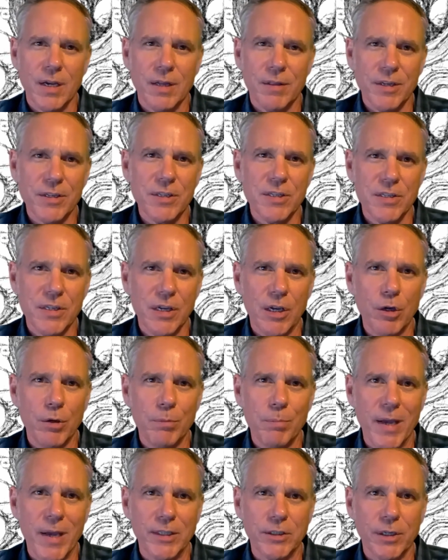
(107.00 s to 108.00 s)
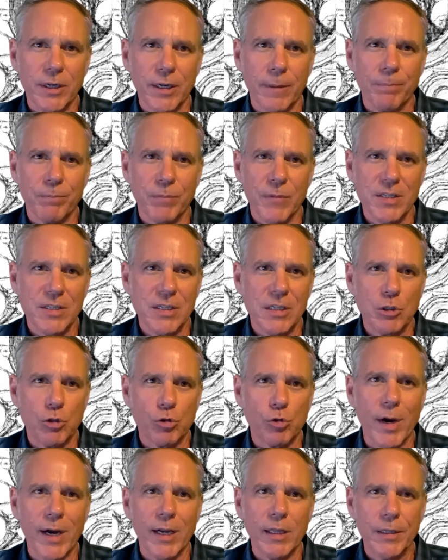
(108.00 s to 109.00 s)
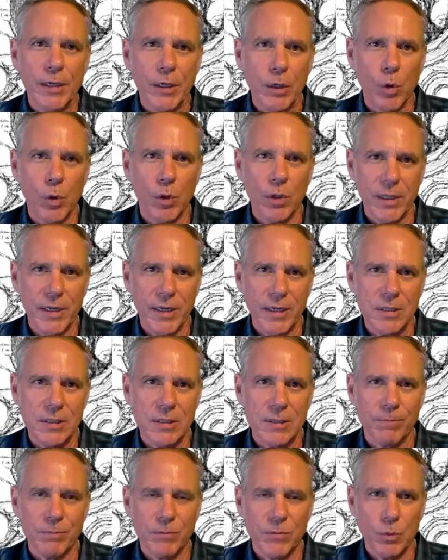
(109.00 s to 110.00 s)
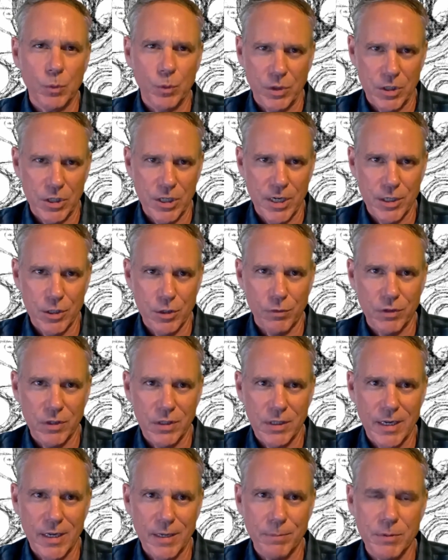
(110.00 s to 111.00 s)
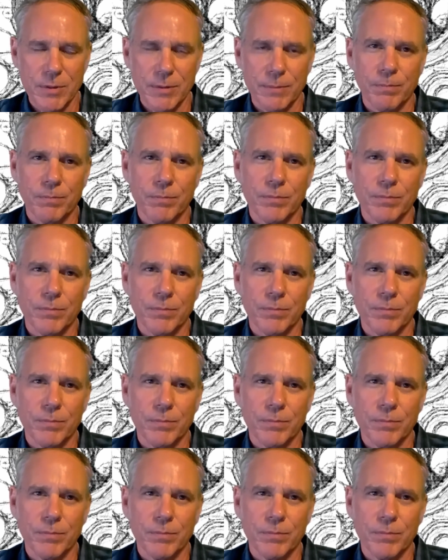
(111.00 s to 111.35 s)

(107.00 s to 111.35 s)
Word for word: This is a good metric as it directly correlates with changeover times.